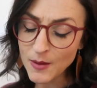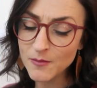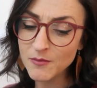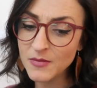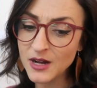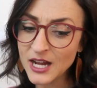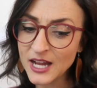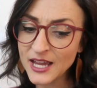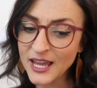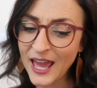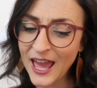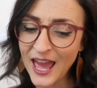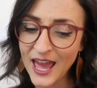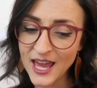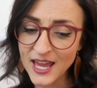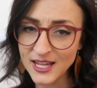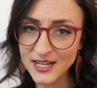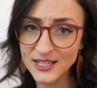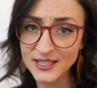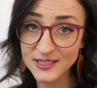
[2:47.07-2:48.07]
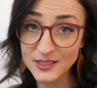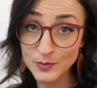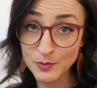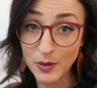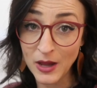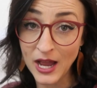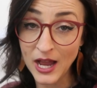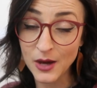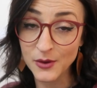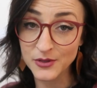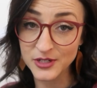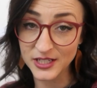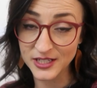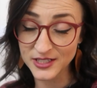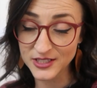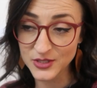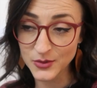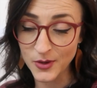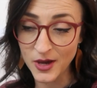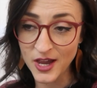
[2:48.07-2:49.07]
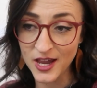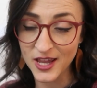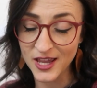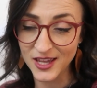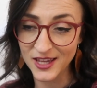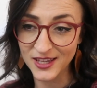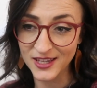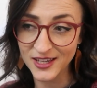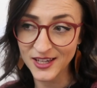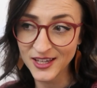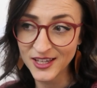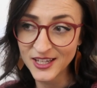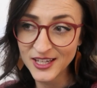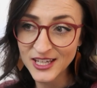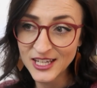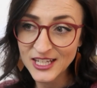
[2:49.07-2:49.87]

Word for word: My head is pounding, so I